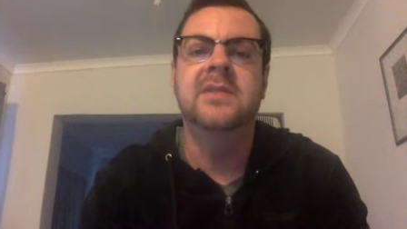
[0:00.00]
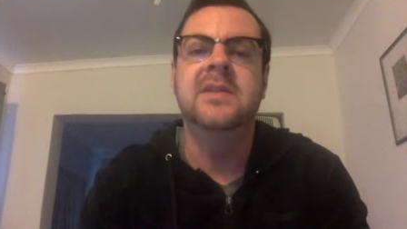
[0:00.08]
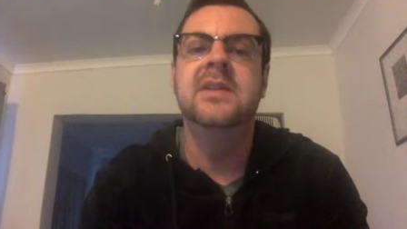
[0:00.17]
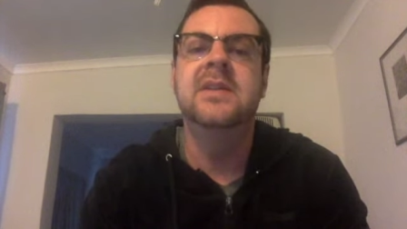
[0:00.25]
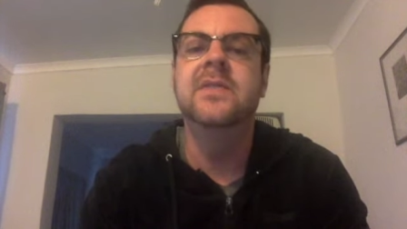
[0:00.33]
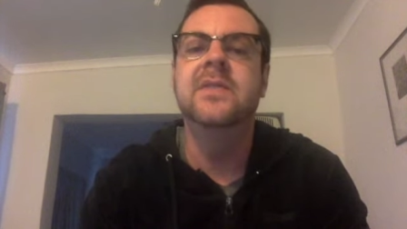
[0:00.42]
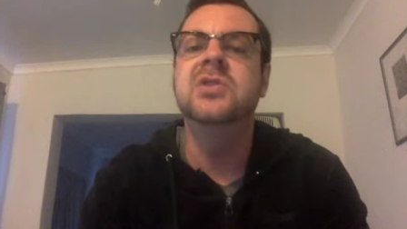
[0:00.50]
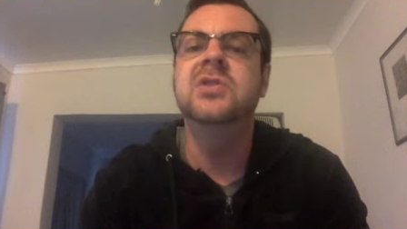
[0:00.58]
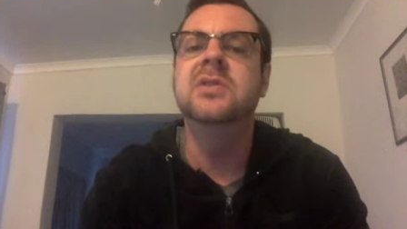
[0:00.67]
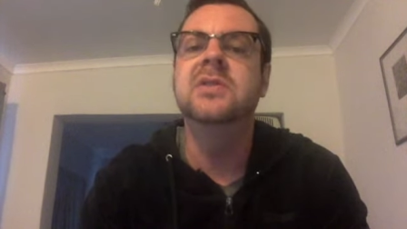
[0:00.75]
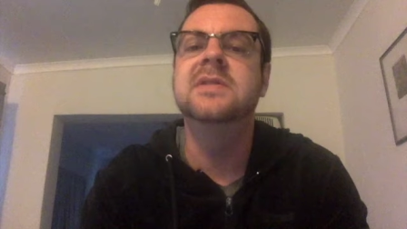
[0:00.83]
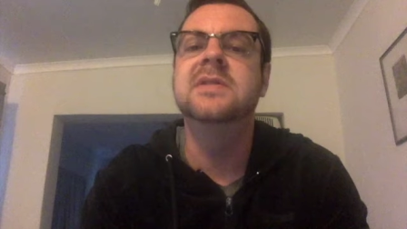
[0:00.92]

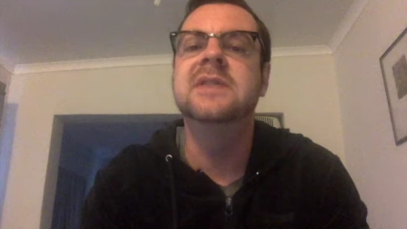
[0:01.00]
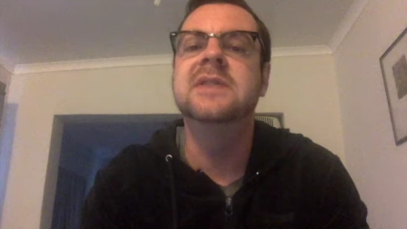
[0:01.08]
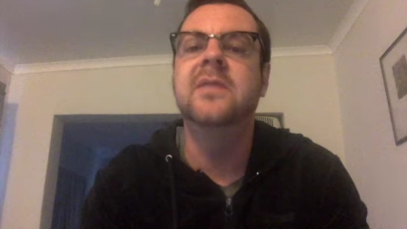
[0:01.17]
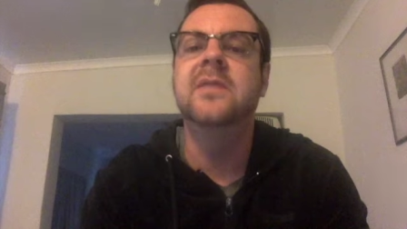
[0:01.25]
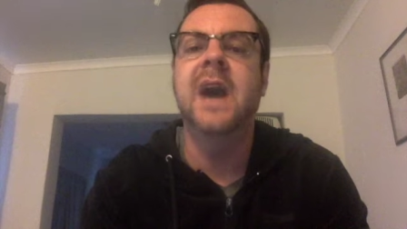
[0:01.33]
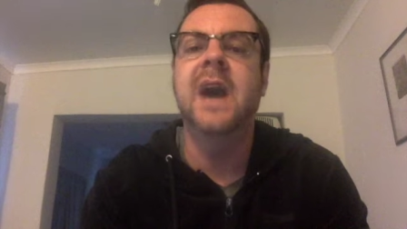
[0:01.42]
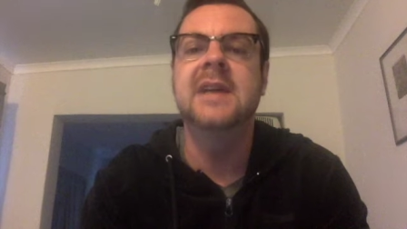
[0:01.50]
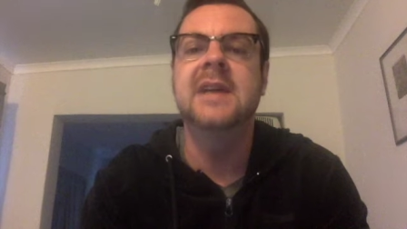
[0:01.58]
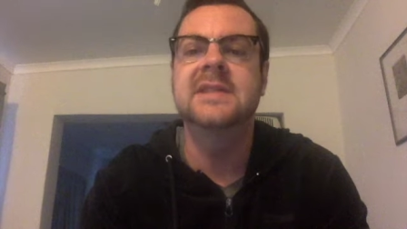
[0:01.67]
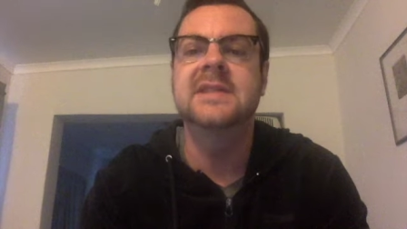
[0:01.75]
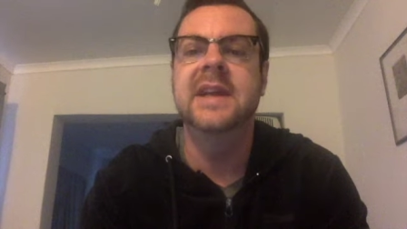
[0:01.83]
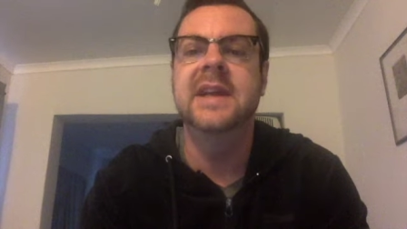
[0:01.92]
individuals
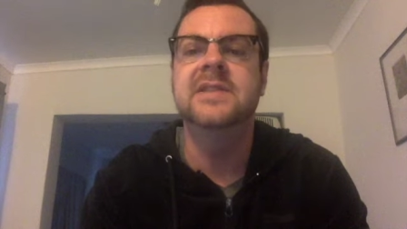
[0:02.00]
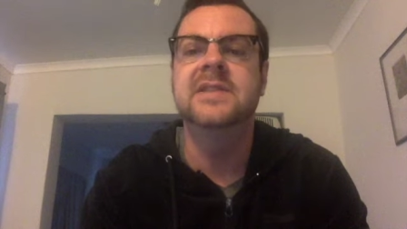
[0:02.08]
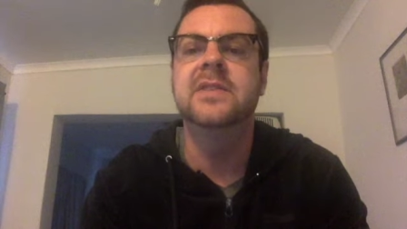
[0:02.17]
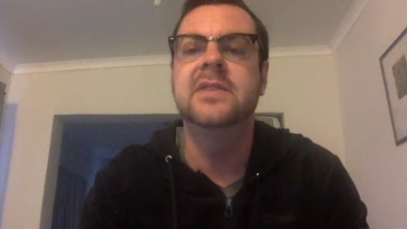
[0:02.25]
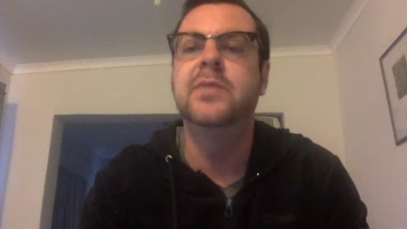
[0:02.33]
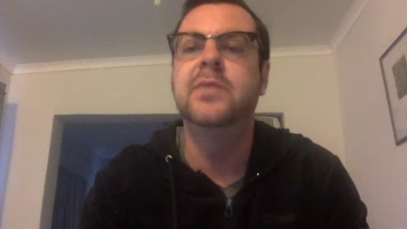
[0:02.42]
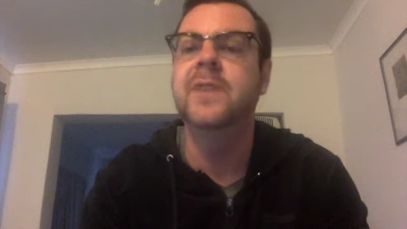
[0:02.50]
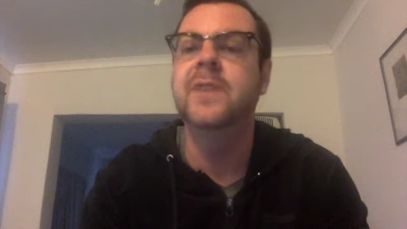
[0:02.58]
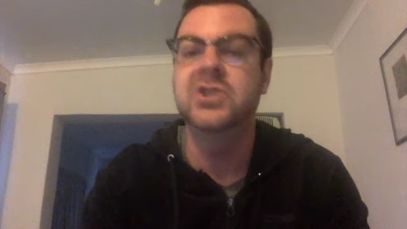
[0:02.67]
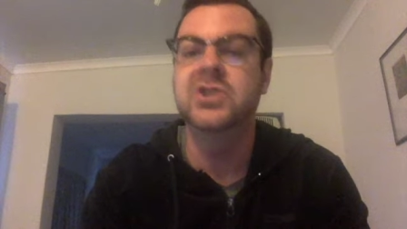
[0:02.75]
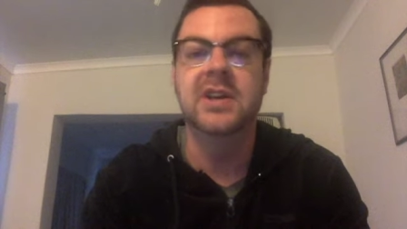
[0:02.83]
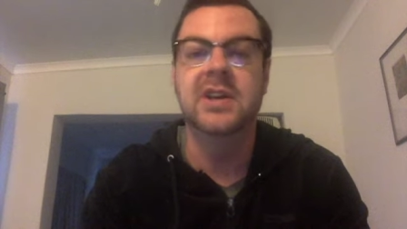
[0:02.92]
self-isolated
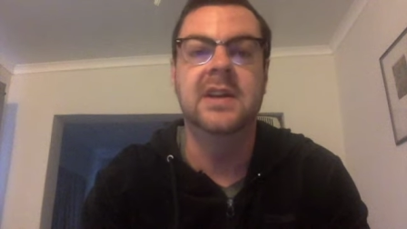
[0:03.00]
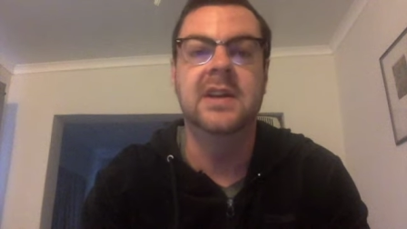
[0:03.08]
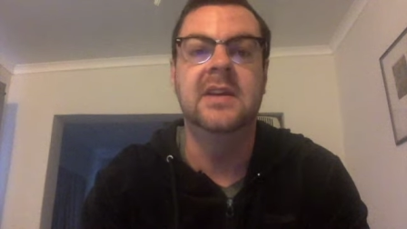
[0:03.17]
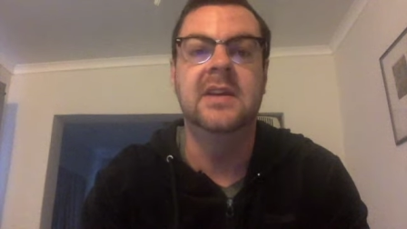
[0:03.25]
professionally.